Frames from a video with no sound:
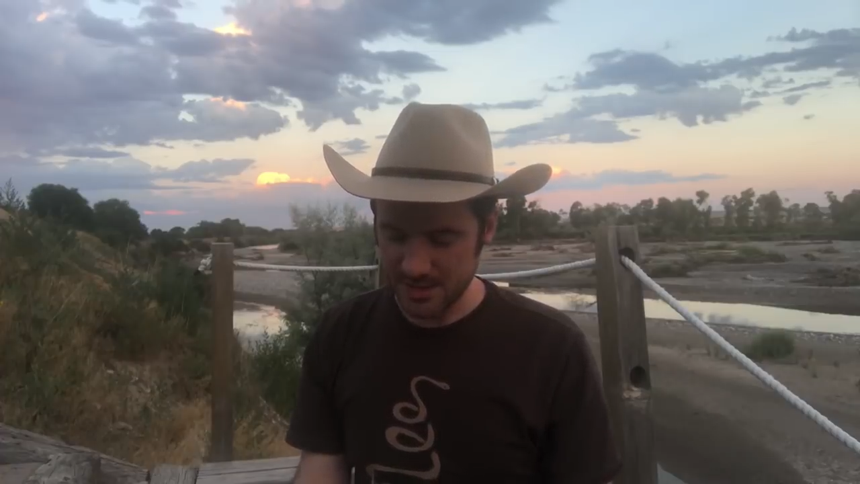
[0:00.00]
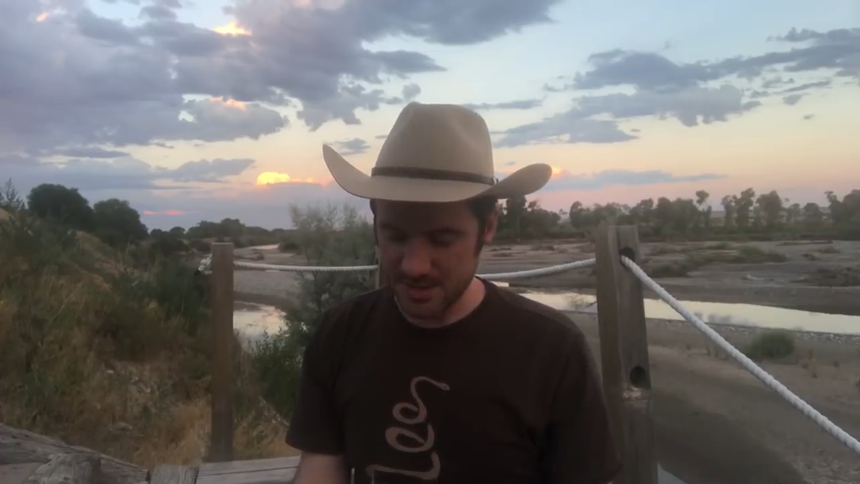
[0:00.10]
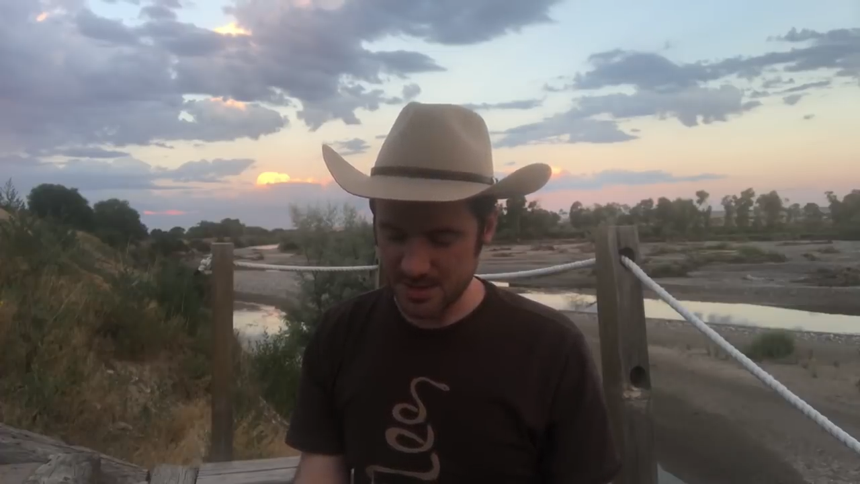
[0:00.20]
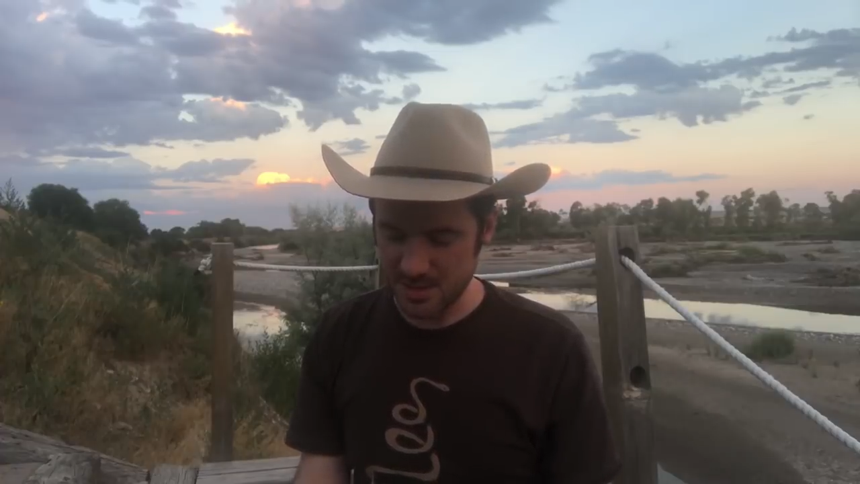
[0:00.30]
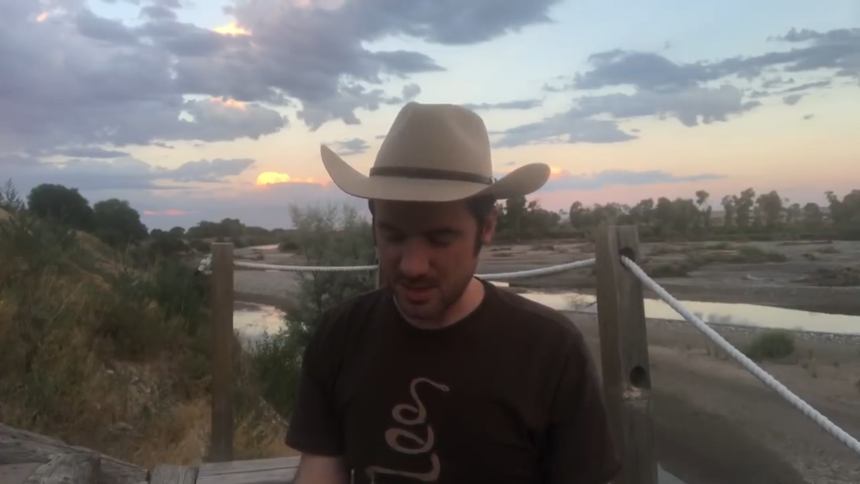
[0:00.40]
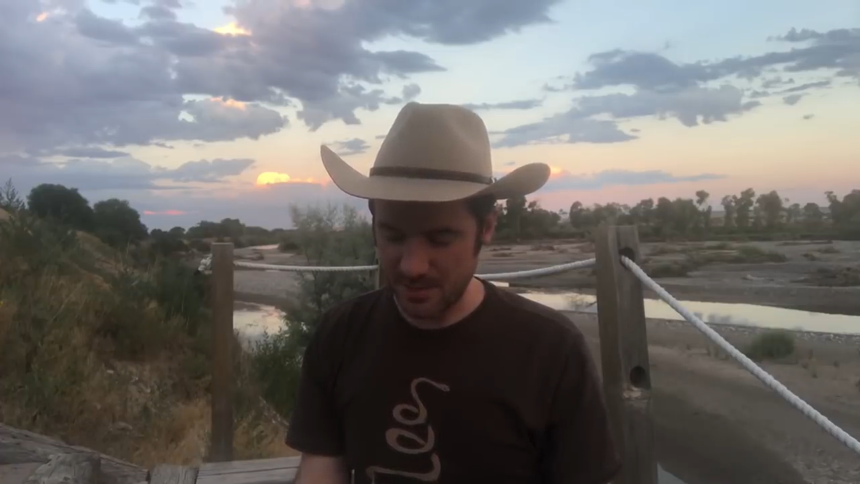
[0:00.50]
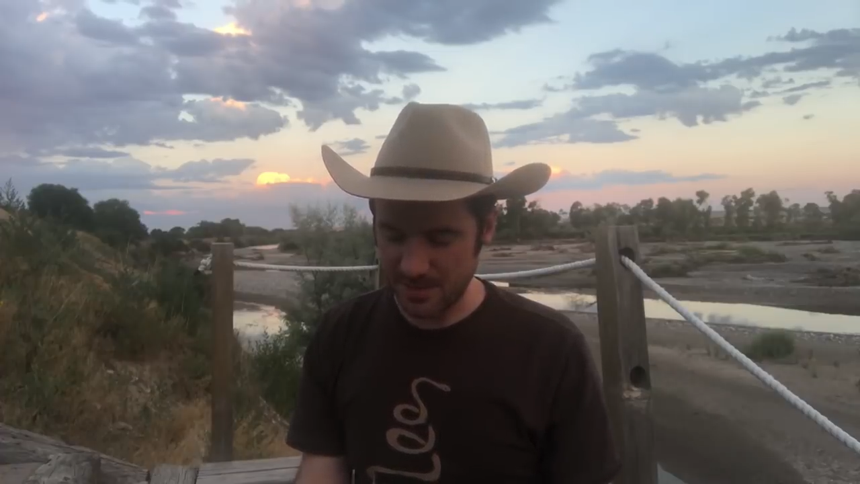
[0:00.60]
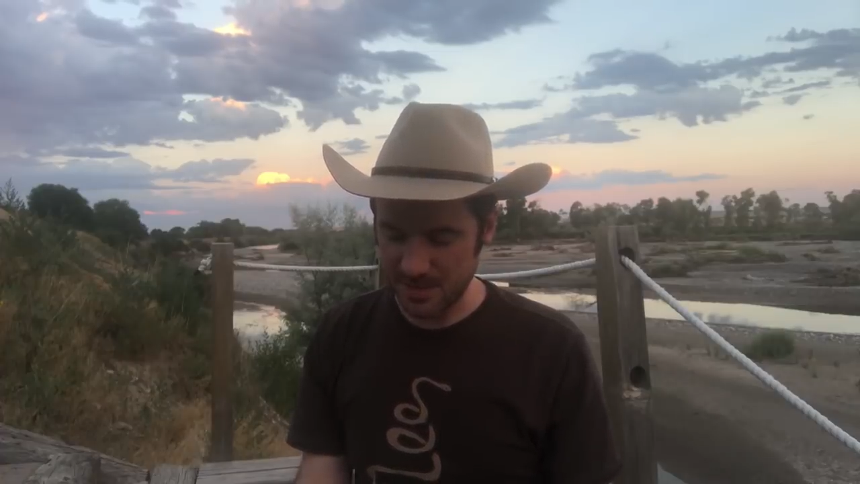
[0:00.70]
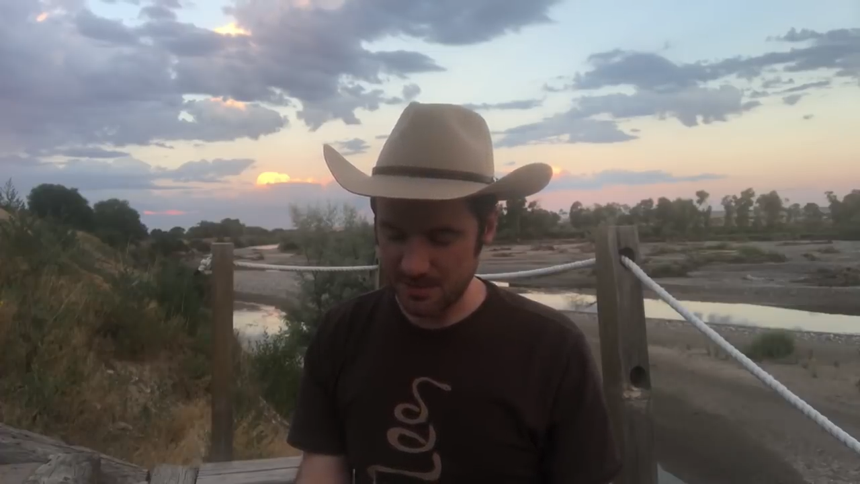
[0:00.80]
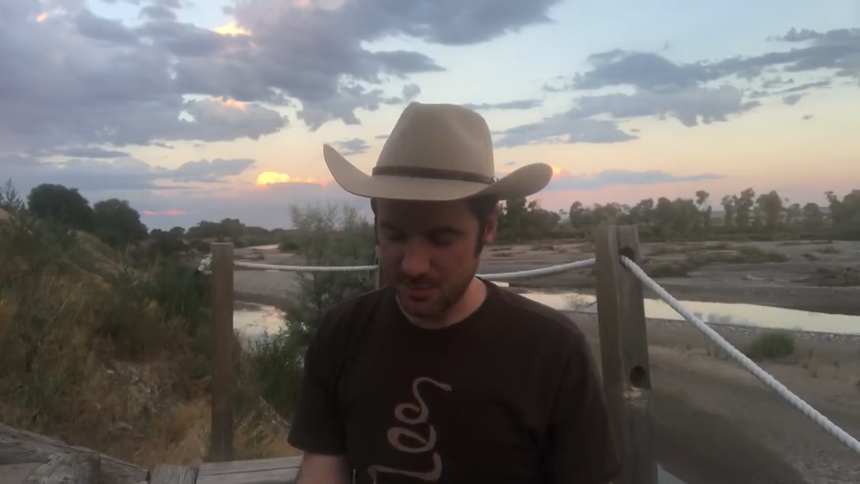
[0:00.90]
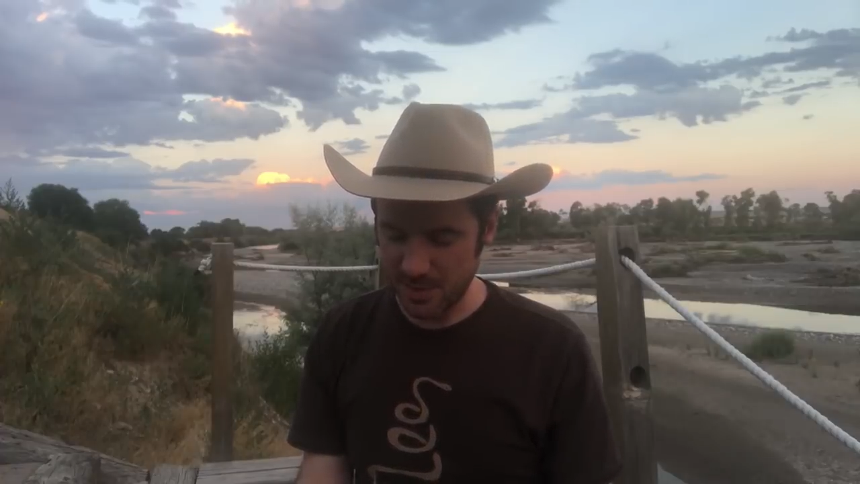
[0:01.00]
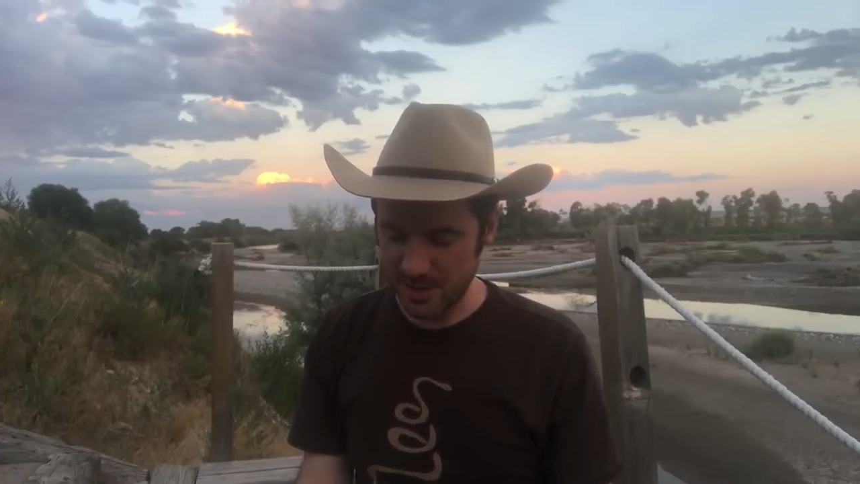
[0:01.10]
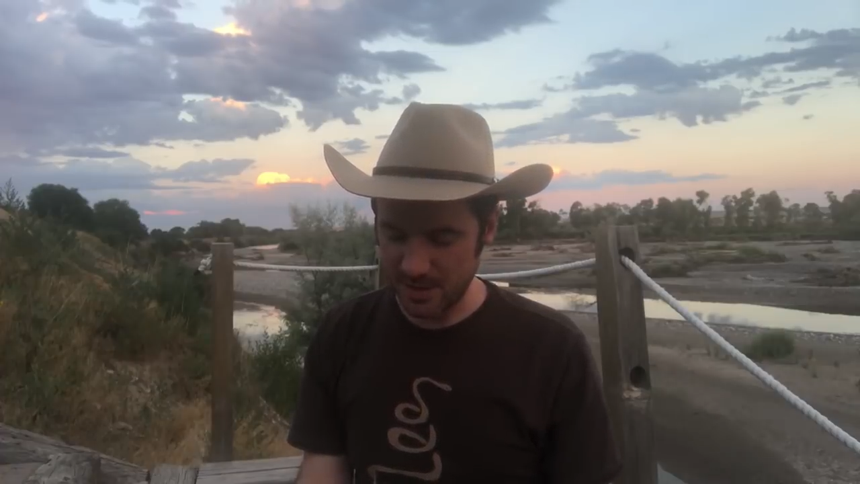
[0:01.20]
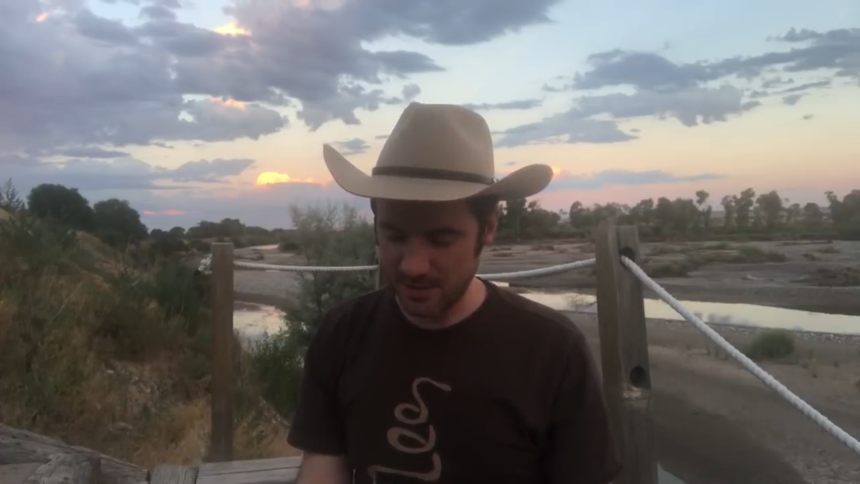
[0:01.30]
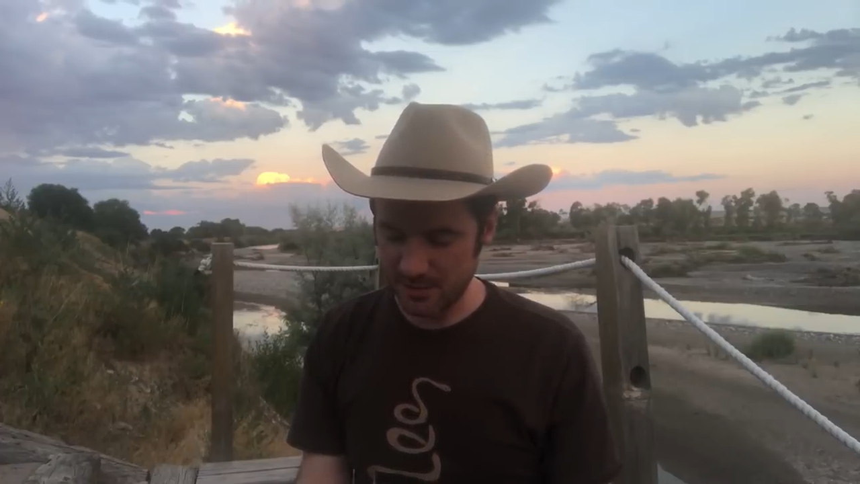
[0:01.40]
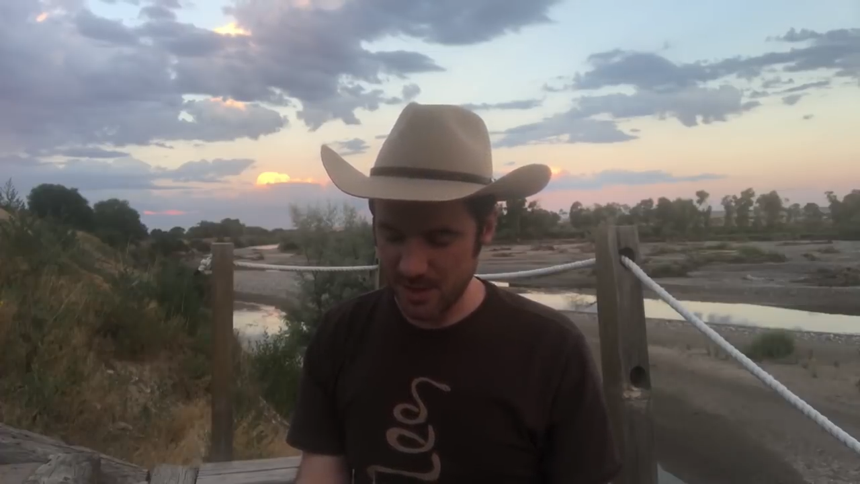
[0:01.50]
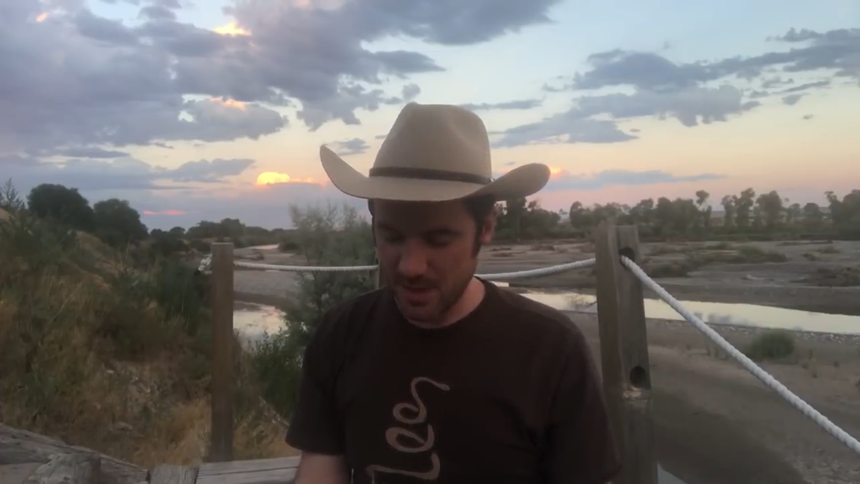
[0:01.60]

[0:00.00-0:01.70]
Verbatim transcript: this is describing the breaking of